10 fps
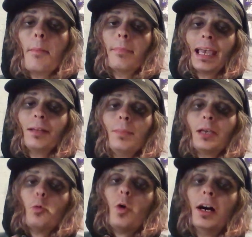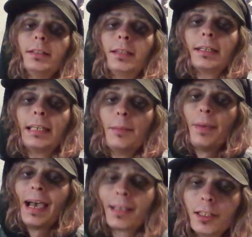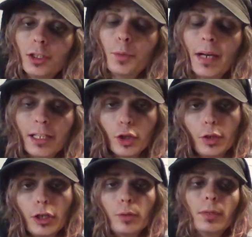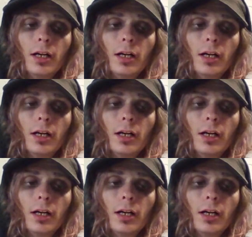made me want to get back into my YouTube,